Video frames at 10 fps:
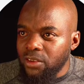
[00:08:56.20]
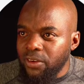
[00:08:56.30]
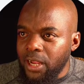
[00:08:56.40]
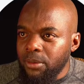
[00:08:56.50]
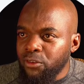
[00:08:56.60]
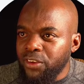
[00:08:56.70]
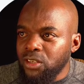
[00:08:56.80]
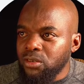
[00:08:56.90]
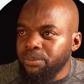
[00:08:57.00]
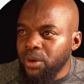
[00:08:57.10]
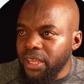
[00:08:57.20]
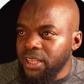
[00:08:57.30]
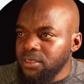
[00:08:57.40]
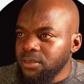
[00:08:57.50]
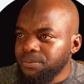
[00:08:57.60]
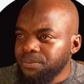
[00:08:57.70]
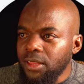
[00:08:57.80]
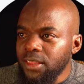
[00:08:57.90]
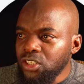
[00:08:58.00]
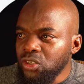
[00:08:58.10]
So if I come over here to bookings,
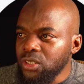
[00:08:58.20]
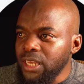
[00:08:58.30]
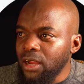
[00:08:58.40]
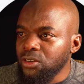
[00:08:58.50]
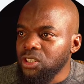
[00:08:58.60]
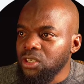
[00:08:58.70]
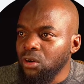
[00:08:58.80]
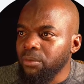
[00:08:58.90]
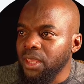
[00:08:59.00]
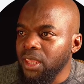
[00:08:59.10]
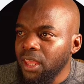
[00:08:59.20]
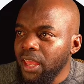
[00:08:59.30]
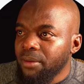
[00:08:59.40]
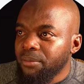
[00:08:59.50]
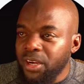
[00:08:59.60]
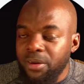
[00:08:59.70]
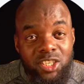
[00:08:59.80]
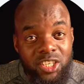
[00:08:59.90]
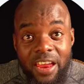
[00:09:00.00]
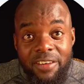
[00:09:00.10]
this should now show me pretty
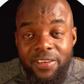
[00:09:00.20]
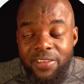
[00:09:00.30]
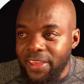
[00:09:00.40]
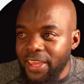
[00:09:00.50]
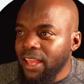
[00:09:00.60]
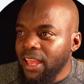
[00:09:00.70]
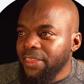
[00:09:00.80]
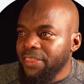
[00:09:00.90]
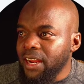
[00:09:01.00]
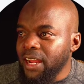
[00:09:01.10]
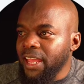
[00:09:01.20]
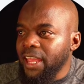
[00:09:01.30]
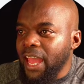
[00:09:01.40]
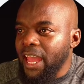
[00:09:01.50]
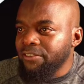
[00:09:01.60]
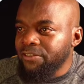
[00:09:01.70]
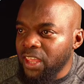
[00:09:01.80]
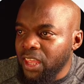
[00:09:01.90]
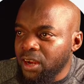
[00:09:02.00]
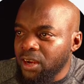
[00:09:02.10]
much everything that I have
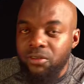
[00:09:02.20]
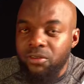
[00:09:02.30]
here